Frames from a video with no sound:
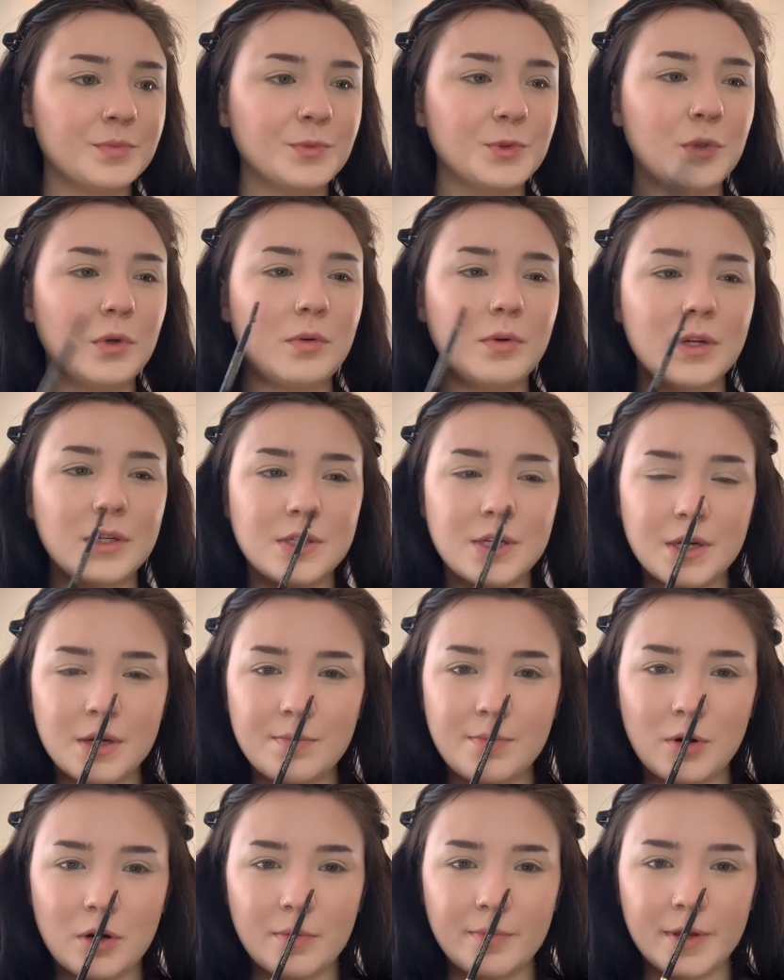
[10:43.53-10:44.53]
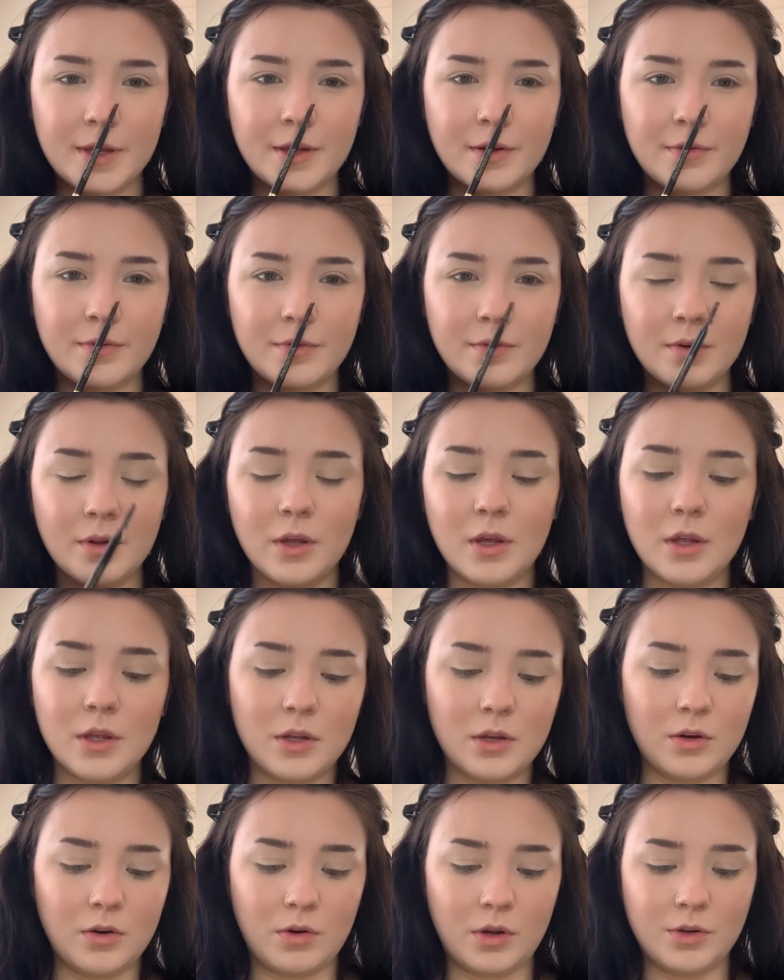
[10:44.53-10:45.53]
Do I want to take a pomade?
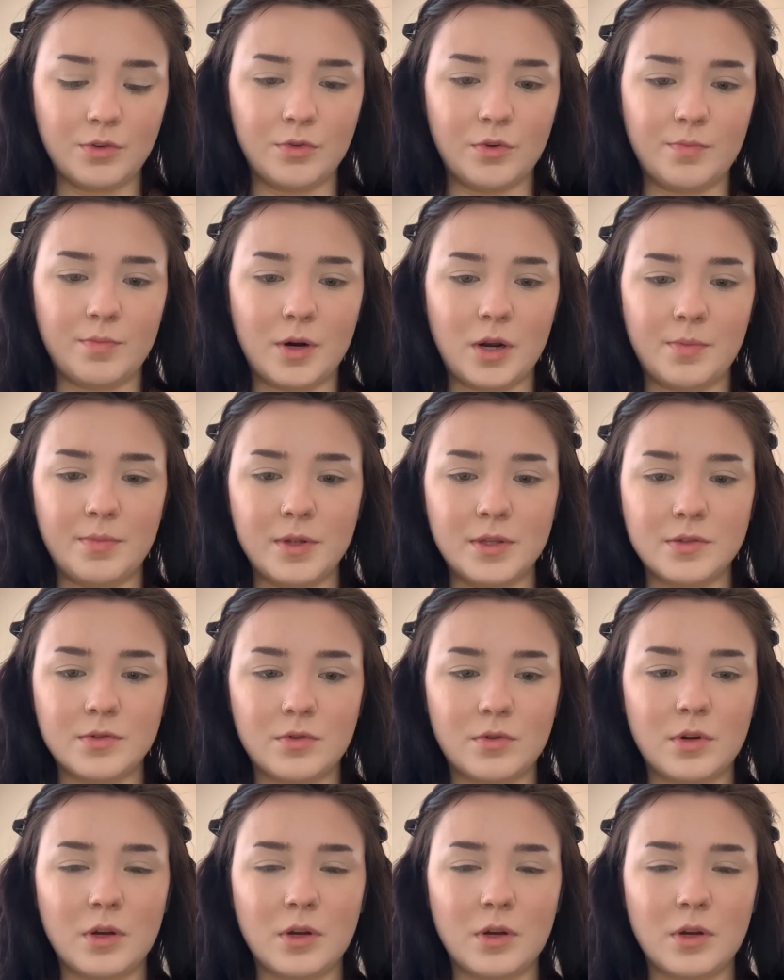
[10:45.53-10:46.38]
No, I'll do a brow pencil.